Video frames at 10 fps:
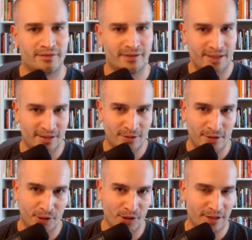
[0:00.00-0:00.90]
This is
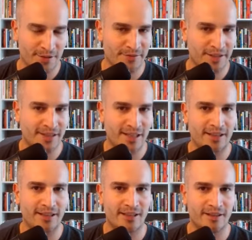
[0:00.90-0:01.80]
a loss of
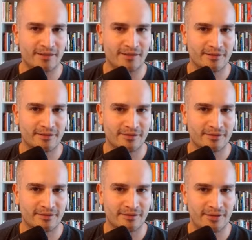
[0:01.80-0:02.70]
identity,
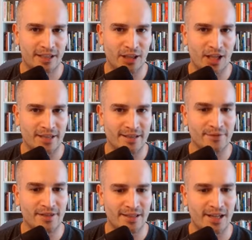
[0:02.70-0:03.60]
yeah. a loss
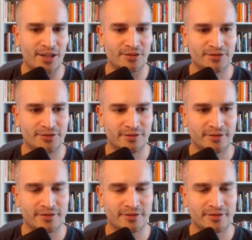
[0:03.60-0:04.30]
of self,